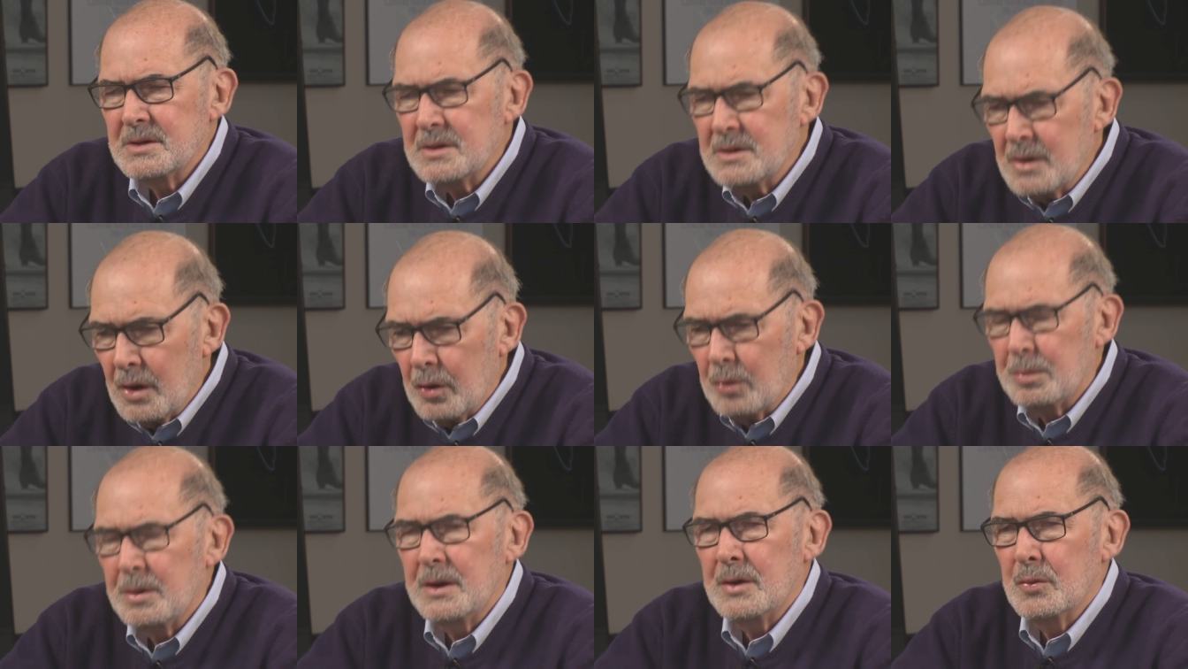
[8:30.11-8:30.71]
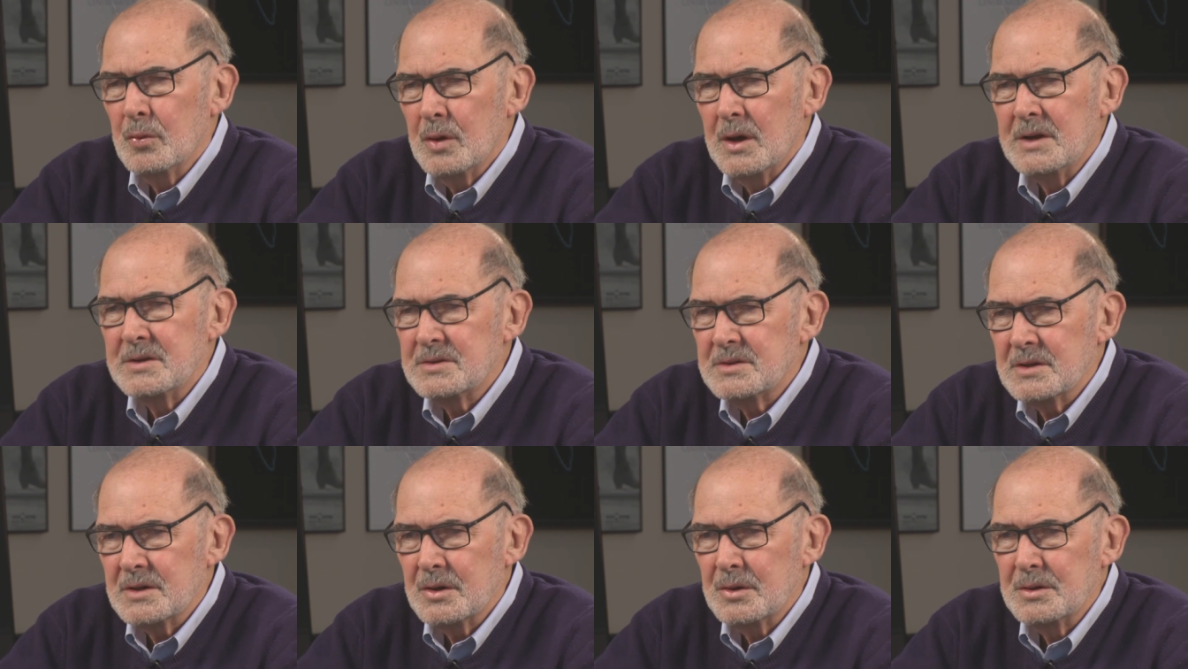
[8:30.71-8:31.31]
Nobody
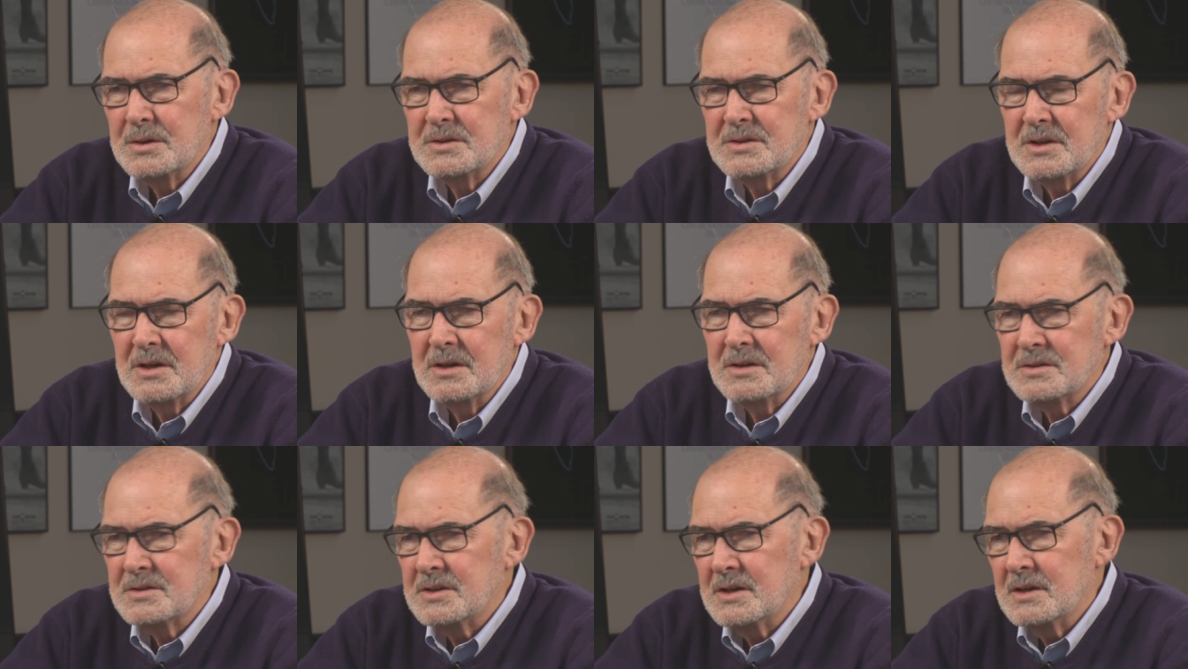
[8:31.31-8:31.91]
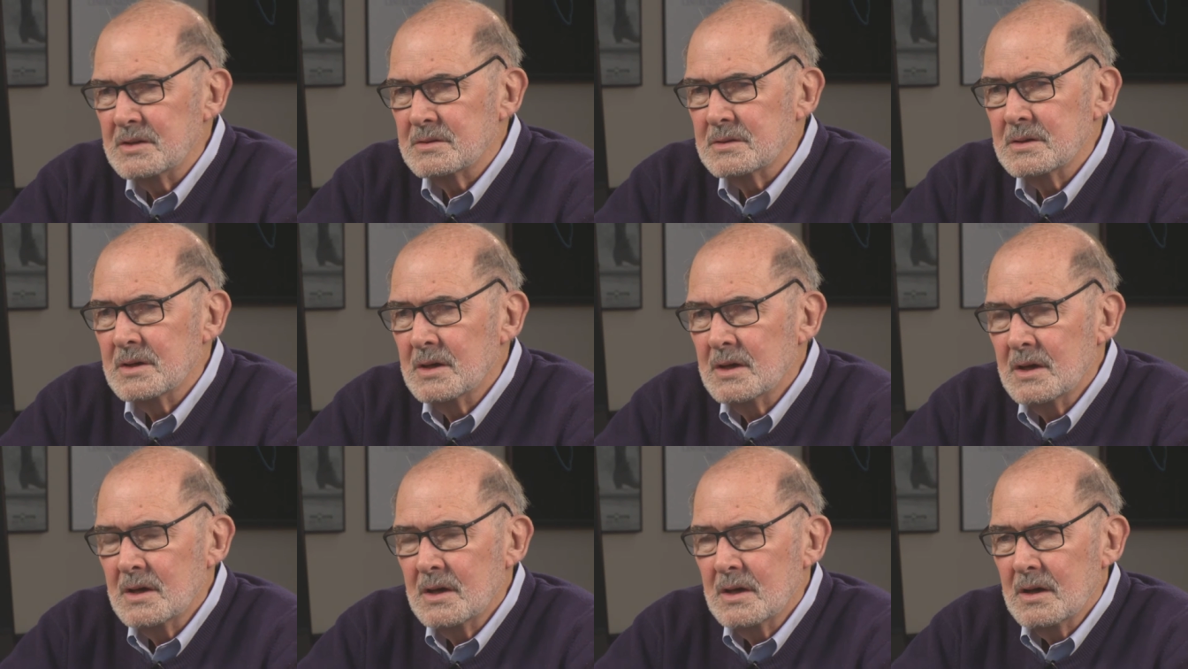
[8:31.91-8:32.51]
wants to go to see a season
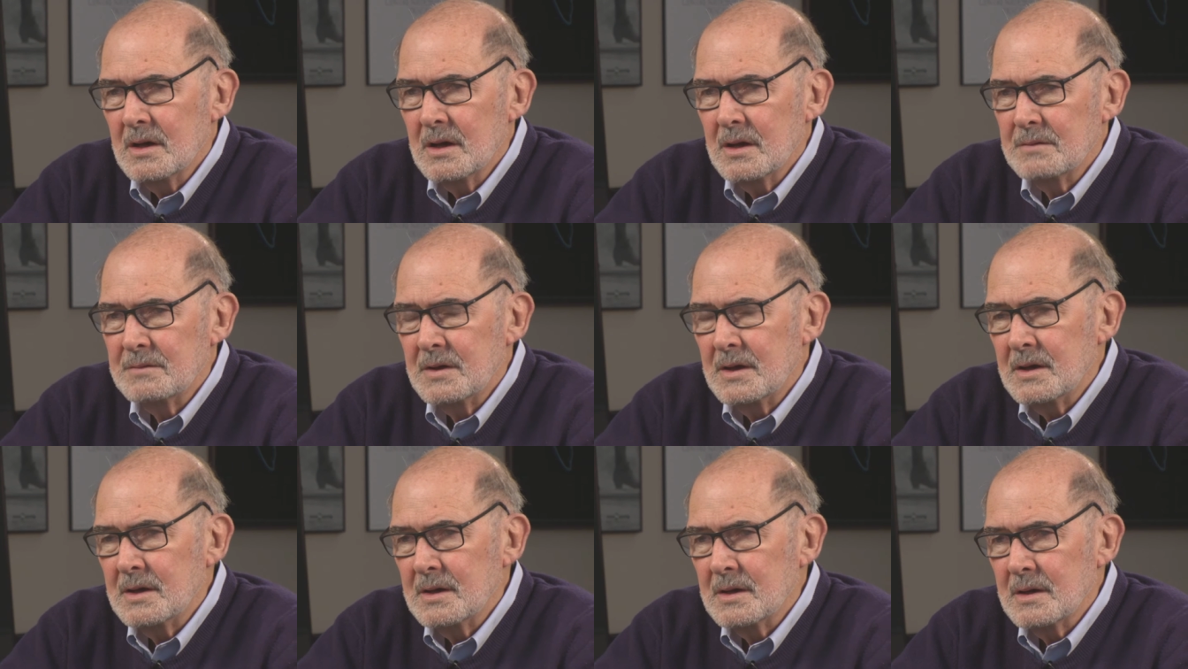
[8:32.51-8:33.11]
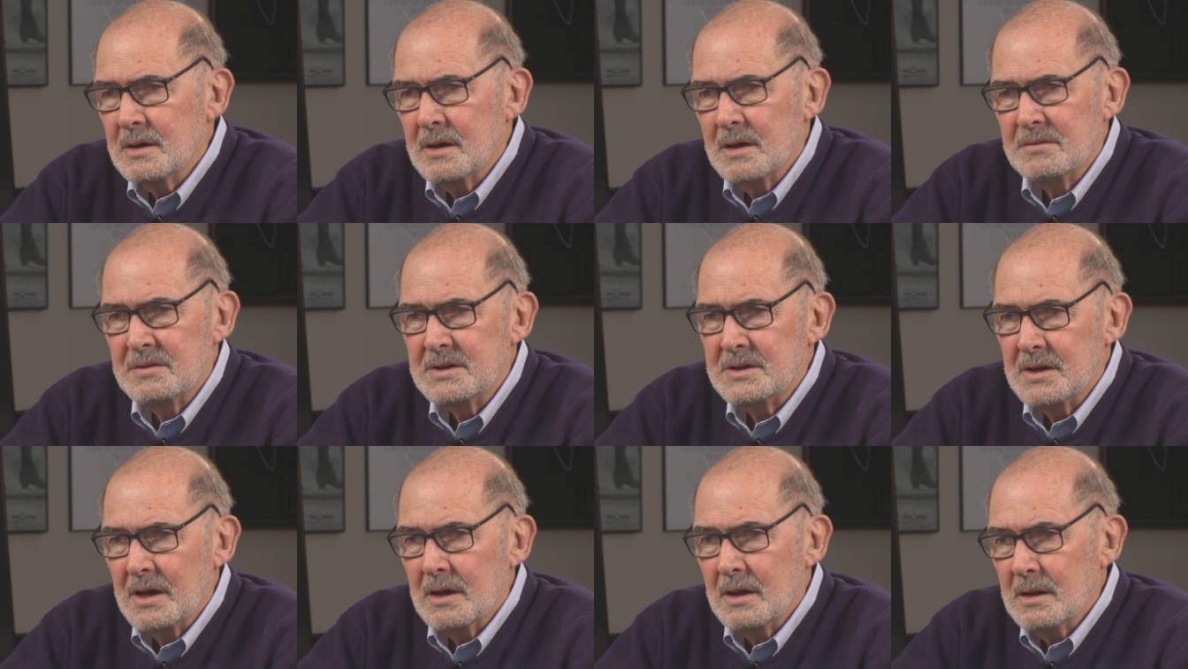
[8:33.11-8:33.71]
of a, uh, of a,
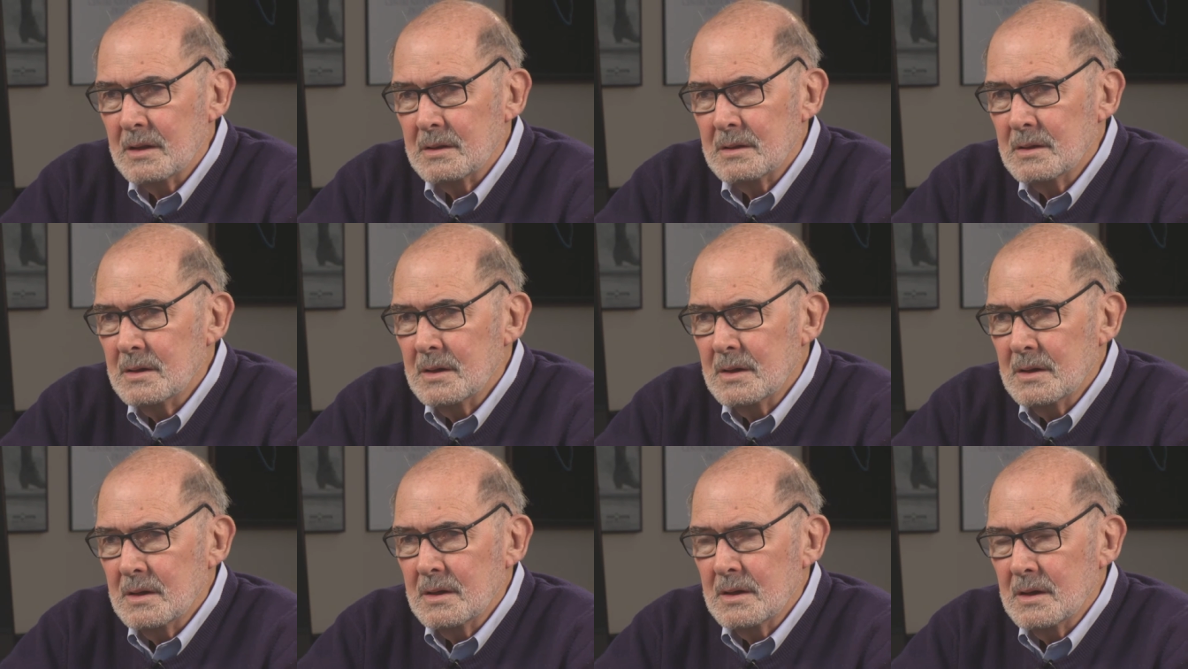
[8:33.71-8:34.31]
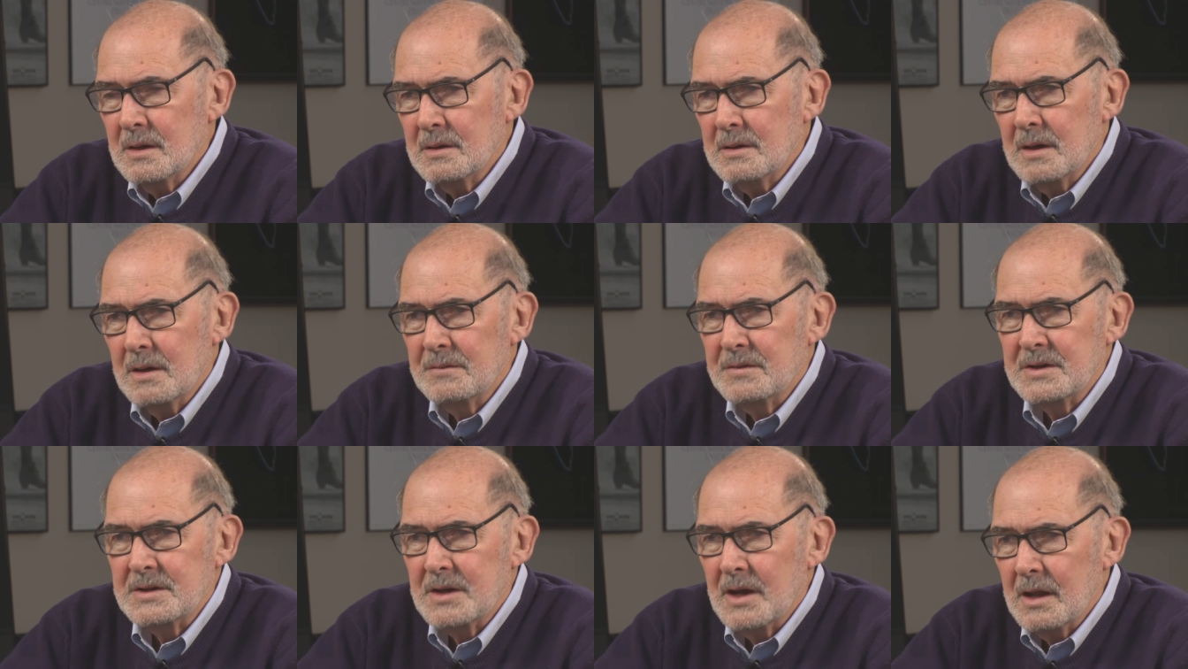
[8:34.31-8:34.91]
dull, uh,
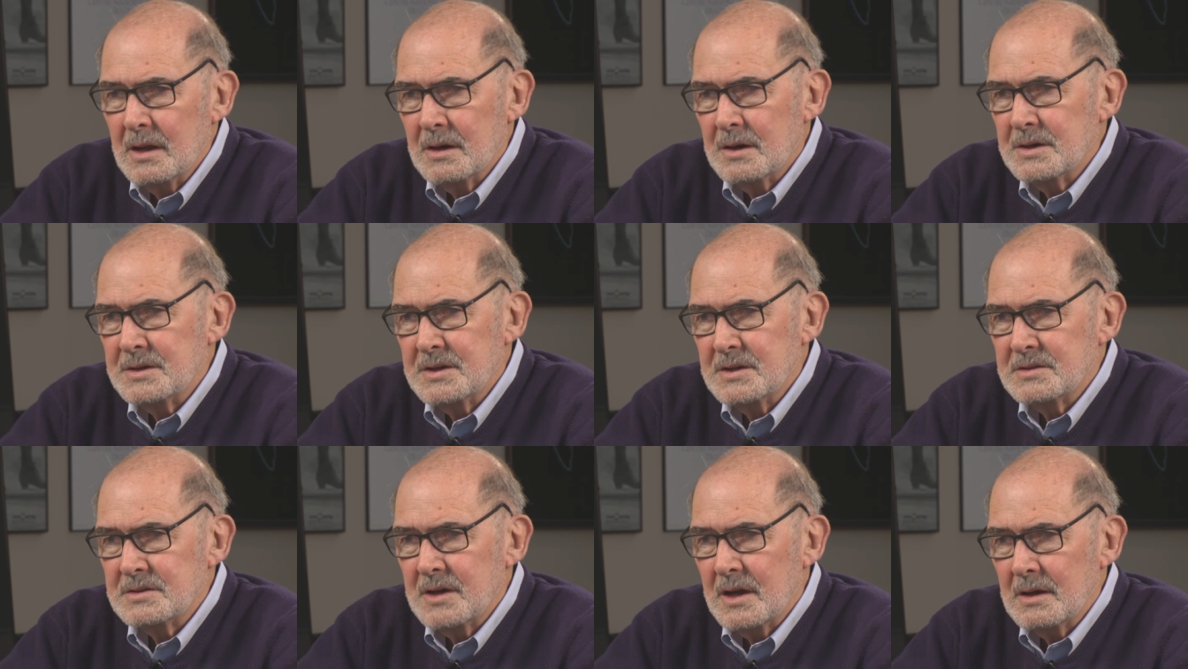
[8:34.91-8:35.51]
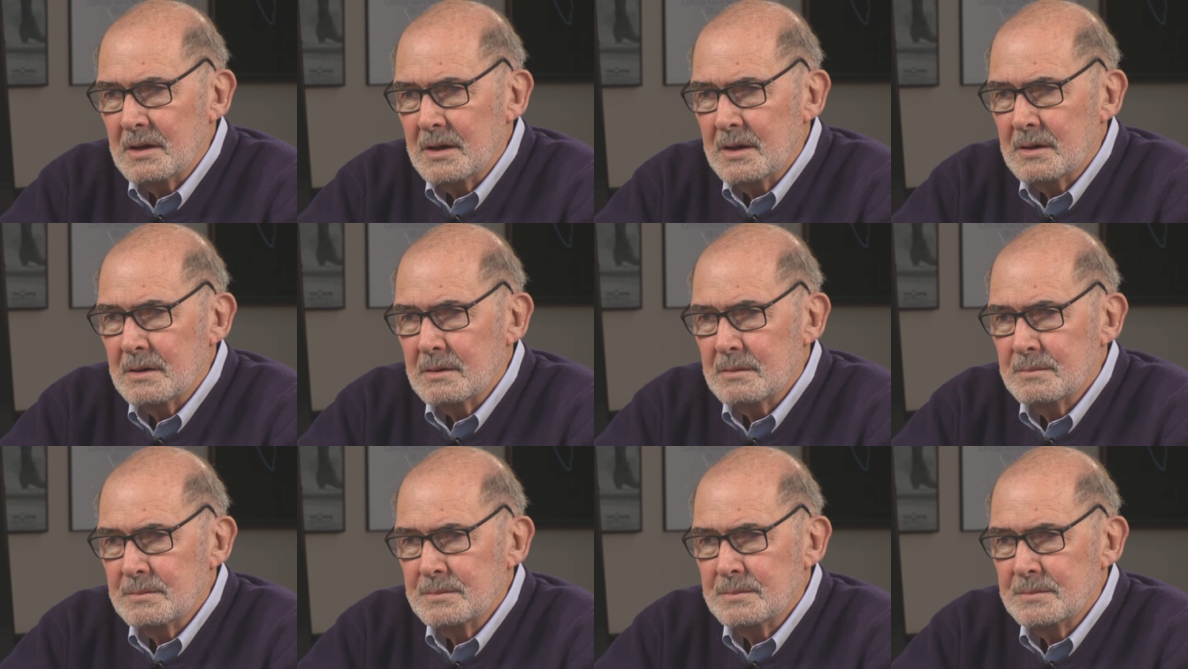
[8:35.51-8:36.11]
of a dull artistic
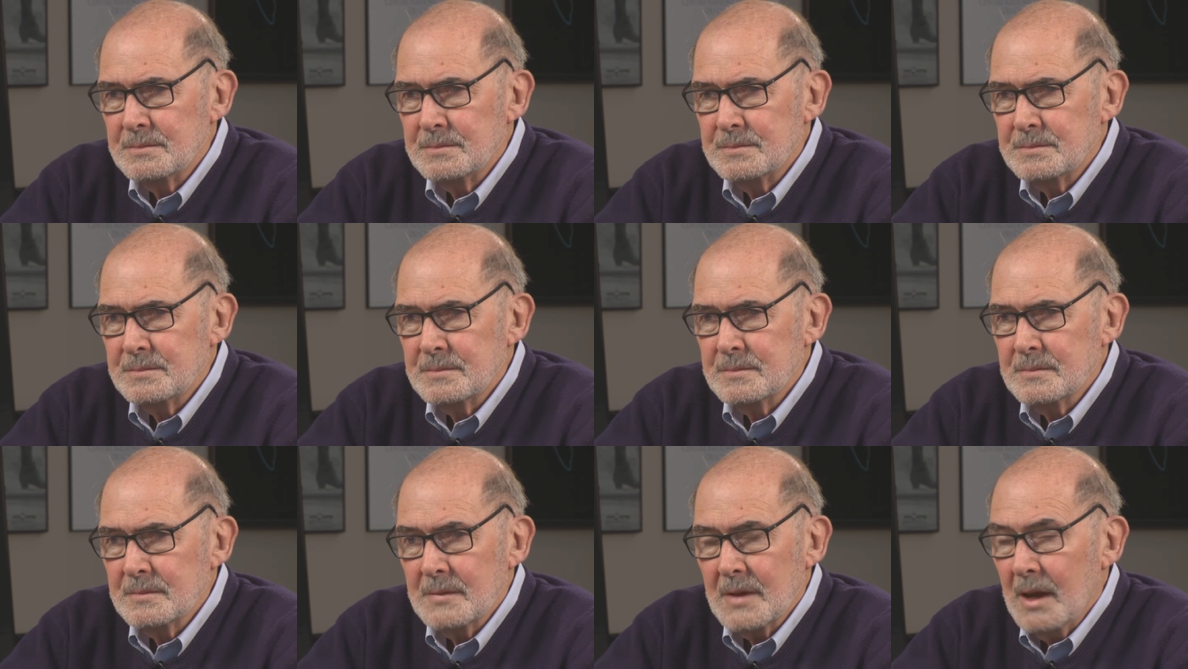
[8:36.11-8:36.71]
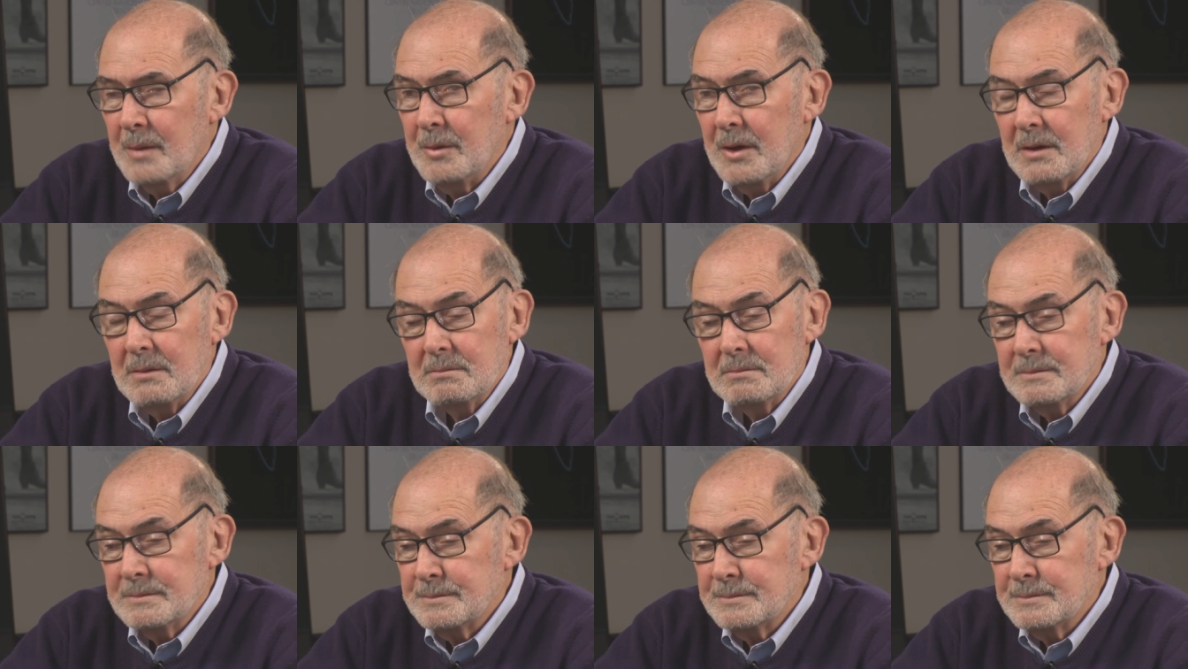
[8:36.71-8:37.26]
leader. I mean,